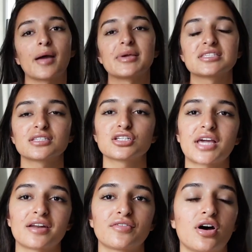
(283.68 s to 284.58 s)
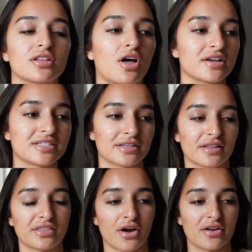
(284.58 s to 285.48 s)
I basically just kind of got lost in the
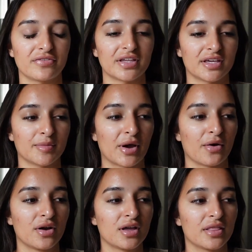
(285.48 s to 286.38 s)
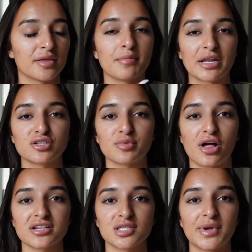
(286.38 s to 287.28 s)
thought of thinking about the mental
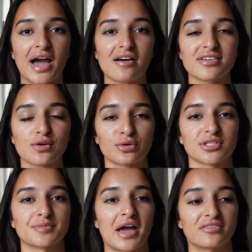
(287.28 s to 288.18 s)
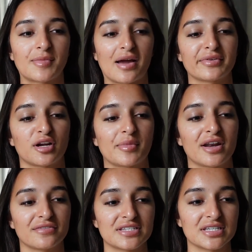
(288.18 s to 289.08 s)
blocks that we have that hold us back from having our
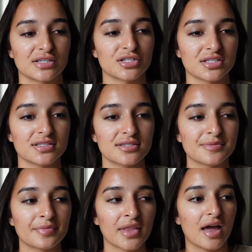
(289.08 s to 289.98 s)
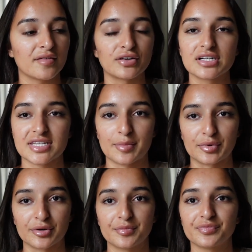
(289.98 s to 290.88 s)
manifestations. For
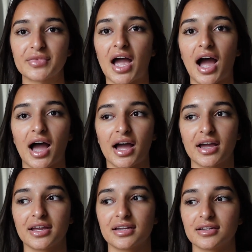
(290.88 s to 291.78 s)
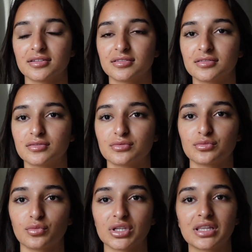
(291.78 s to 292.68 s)
example, I
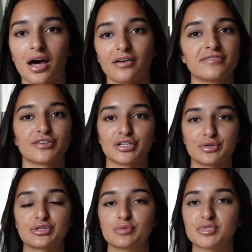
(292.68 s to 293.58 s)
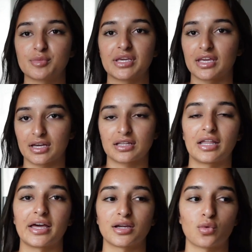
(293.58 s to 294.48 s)
would love for YouTube to be
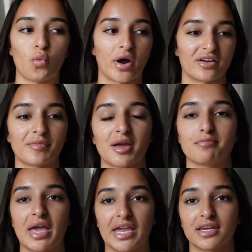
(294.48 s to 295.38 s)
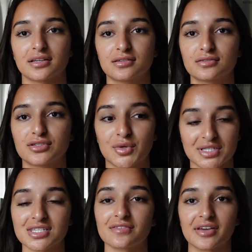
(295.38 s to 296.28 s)
like one of my main
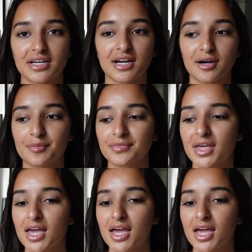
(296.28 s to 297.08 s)
sources of income